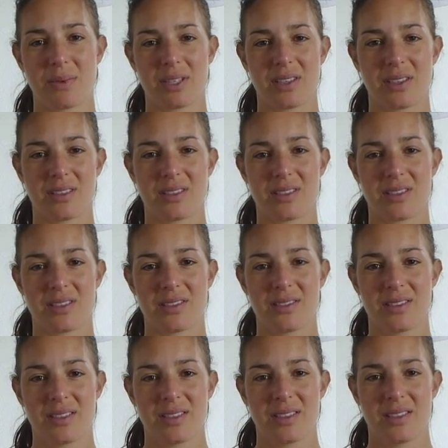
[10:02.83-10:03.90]
because,
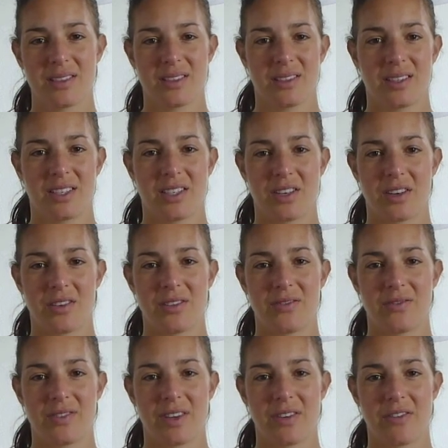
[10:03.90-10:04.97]
you know,
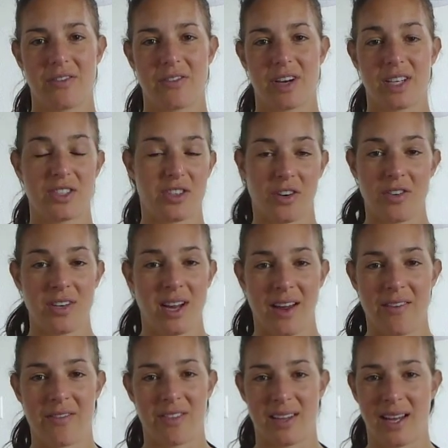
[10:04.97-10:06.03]
if I don't
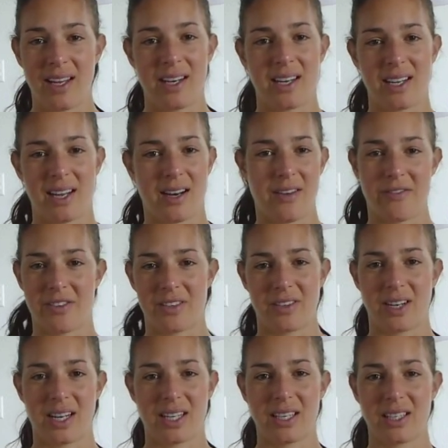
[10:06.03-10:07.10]
have that and I feel
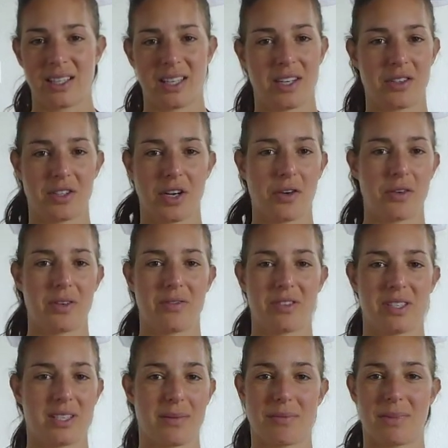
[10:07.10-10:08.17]
like it, then I'll go in for
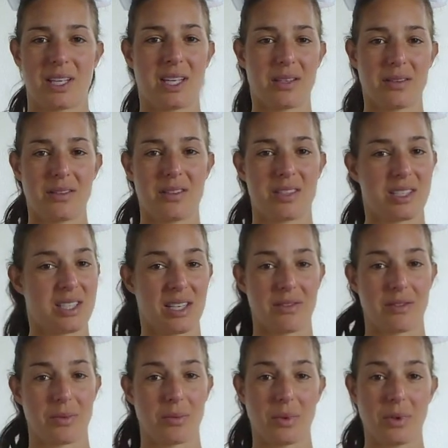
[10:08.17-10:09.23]
something else that's
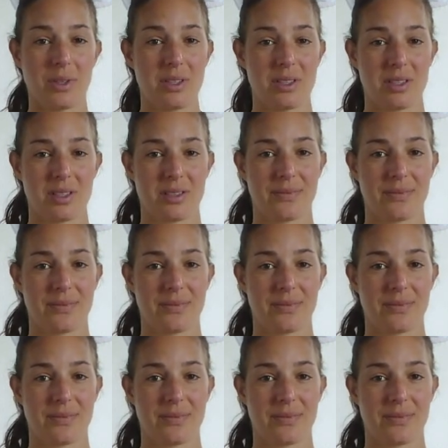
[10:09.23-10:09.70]
even worse.